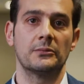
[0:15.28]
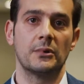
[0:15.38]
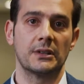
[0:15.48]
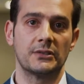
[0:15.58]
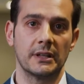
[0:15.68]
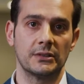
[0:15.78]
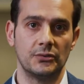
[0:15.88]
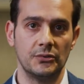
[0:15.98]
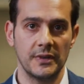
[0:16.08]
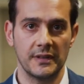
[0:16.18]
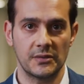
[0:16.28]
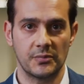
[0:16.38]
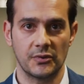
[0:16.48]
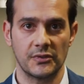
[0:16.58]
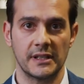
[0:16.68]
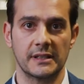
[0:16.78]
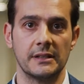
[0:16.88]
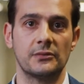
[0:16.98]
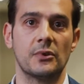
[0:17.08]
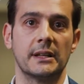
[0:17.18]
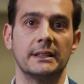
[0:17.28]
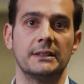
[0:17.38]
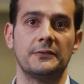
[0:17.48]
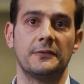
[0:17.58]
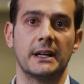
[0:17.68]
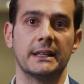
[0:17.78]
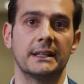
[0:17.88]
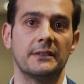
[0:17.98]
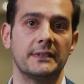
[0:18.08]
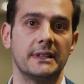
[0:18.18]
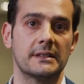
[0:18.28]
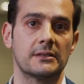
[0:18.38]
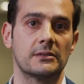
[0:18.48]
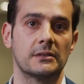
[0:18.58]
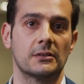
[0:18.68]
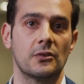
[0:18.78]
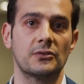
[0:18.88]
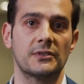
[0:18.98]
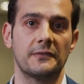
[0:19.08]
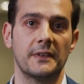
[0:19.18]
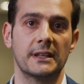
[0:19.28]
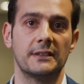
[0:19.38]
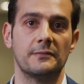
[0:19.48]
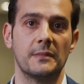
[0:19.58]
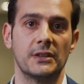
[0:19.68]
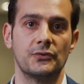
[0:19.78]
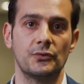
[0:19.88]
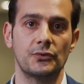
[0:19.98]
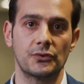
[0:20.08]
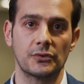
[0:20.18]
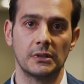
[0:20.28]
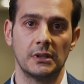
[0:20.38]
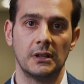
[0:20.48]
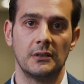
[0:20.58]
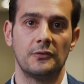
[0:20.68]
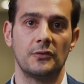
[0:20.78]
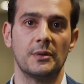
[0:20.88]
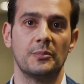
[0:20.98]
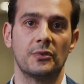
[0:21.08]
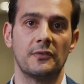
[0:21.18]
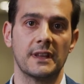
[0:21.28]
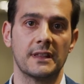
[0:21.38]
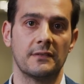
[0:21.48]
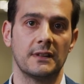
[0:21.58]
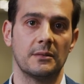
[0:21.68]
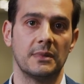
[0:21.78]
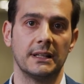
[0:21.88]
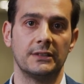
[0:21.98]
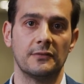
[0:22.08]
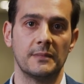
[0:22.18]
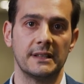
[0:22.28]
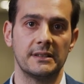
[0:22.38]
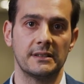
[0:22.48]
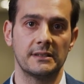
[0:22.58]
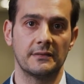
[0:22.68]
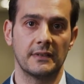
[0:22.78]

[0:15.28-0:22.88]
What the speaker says: we are trying to do in this project is to identify and evidence cost-effective measures for improving the availability of medicines and